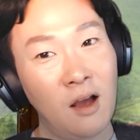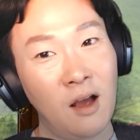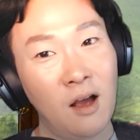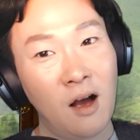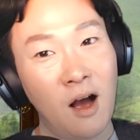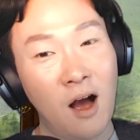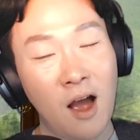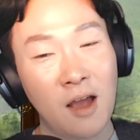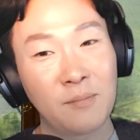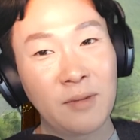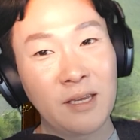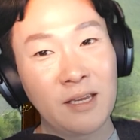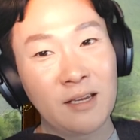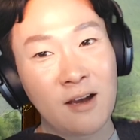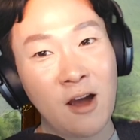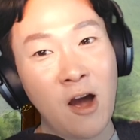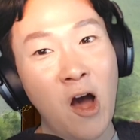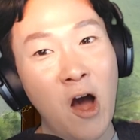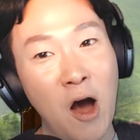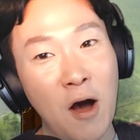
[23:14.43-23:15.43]
I mean,
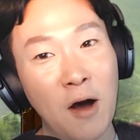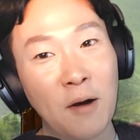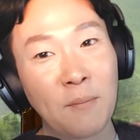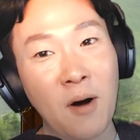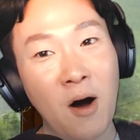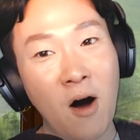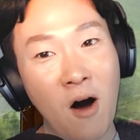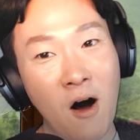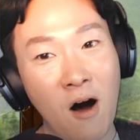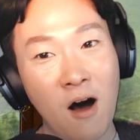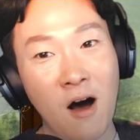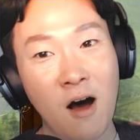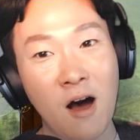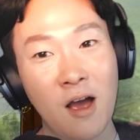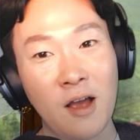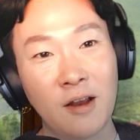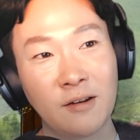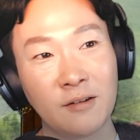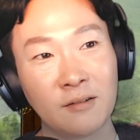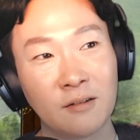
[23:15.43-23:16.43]
come
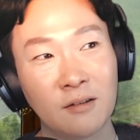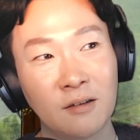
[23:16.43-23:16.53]
on.